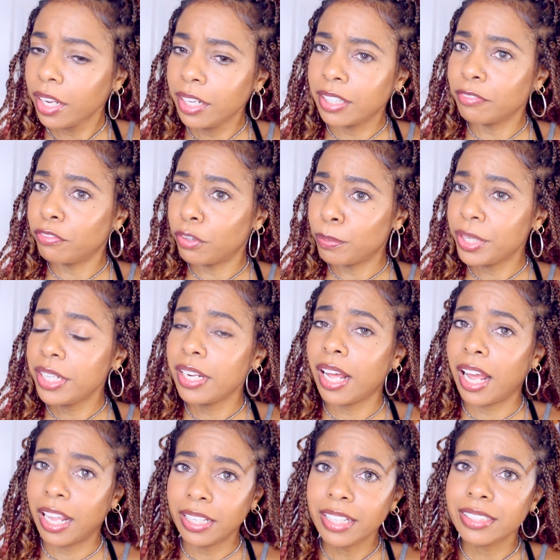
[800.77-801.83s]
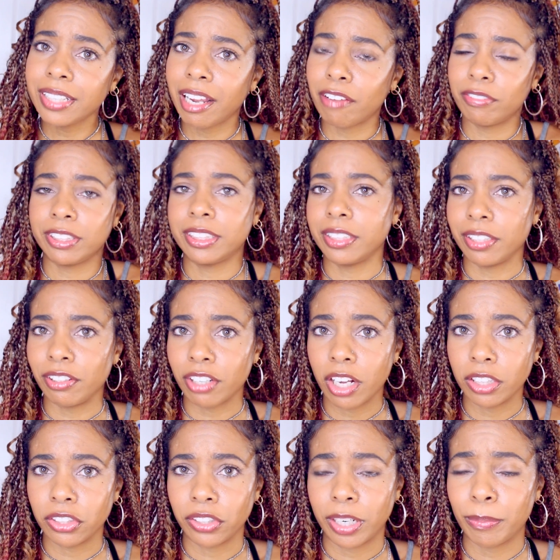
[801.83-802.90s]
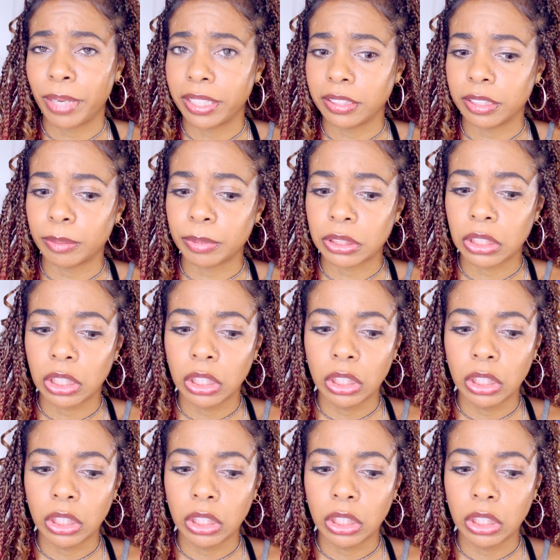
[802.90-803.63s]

And for me, I like to have a tint of color on my lips.